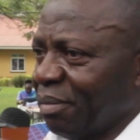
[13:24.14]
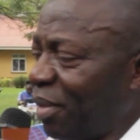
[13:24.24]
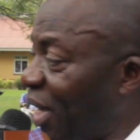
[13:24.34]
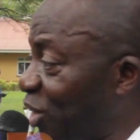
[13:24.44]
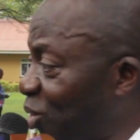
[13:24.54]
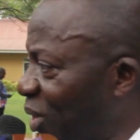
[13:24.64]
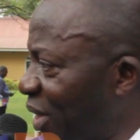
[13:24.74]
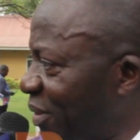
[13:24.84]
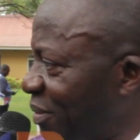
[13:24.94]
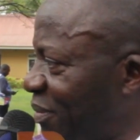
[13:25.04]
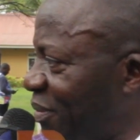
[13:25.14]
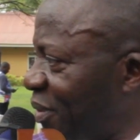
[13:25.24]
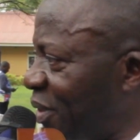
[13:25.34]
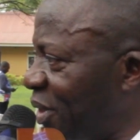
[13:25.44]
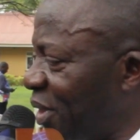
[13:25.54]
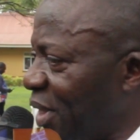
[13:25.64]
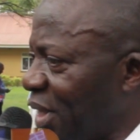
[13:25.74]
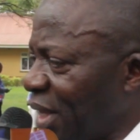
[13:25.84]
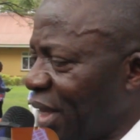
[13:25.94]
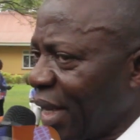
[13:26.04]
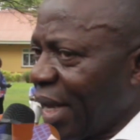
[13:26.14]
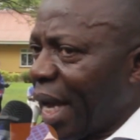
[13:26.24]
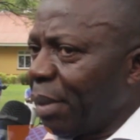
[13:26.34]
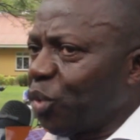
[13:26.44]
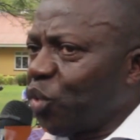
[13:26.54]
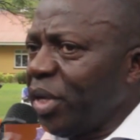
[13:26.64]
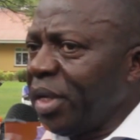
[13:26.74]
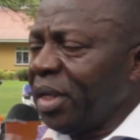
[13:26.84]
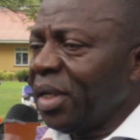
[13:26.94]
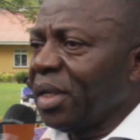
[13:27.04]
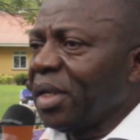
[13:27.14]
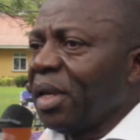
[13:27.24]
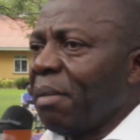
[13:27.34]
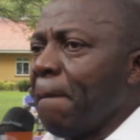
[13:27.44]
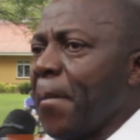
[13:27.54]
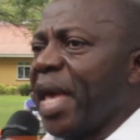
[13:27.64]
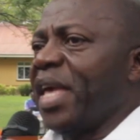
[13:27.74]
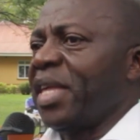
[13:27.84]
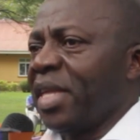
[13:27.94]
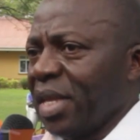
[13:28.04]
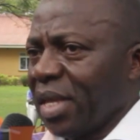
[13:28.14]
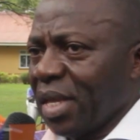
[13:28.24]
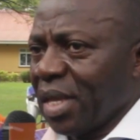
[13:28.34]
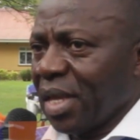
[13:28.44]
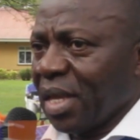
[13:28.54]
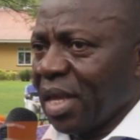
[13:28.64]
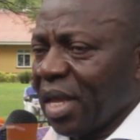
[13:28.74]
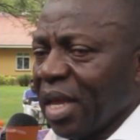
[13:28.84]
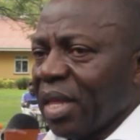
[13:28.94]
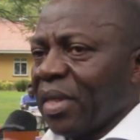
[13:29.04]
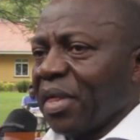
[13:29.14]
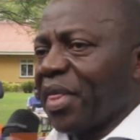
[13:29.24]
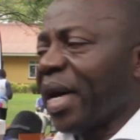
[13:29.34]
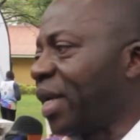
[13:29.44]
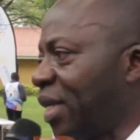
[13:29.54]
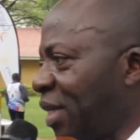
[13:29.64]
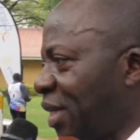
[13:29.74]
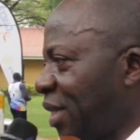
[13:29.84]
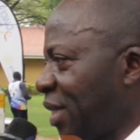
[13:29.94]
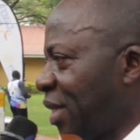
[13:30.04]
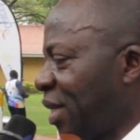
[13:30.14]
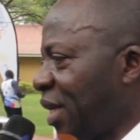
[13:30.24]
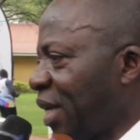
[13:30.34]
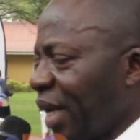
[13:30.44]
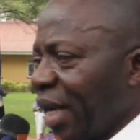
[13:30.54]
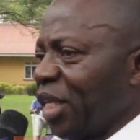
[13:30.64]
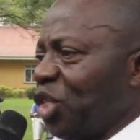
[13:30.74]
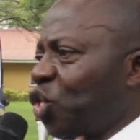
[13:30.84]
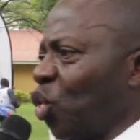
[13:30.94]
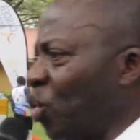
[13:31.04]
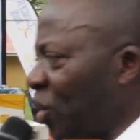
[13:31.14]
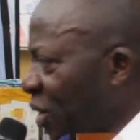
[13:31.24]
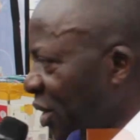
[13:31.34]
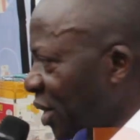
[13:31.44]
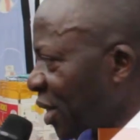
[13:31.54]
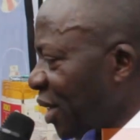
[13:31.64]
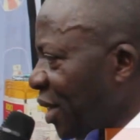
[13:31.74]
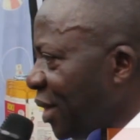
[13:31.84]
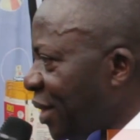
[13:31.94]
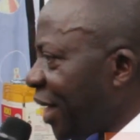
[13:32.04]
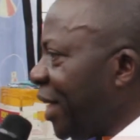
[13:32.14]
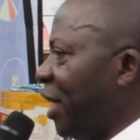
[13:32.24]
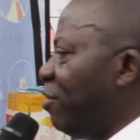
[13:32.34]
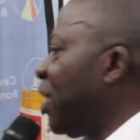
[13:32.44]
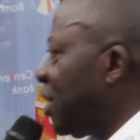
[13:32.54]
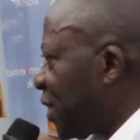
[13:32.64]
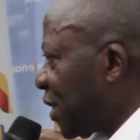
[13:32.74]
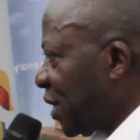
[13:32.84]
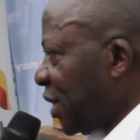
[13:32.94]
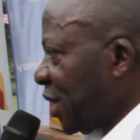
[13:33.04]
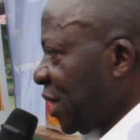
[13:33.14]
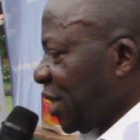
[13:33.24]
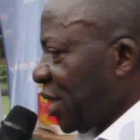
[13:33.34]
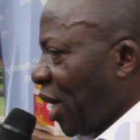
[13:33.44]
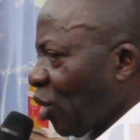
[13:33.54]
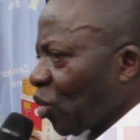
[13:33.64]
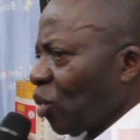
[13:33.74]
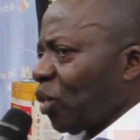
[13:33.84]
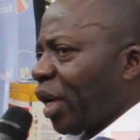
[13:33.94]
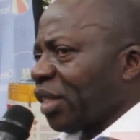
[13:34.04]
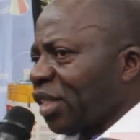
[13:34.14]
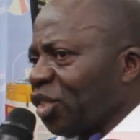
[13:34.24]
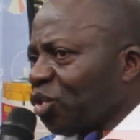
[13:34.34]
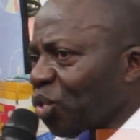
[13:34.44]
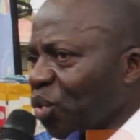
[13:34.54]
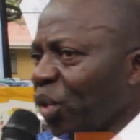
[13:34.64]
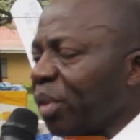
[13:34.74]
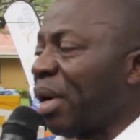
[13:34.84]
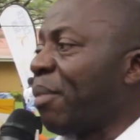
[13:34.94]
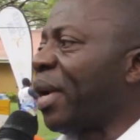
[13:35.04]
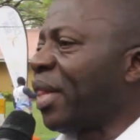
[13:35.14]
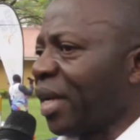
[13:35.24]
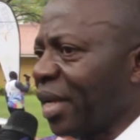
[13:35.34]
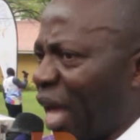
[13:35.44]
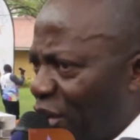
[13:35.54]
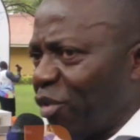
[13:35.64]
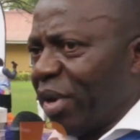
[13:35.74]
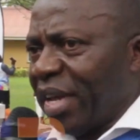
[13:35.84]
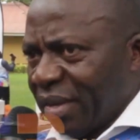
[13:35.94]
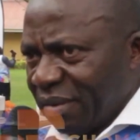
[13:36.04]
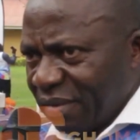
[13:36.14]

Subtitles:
Bigger shocker. And between May the 3rd and June the 11th, I was going to the Cancer Institute with my mother every day.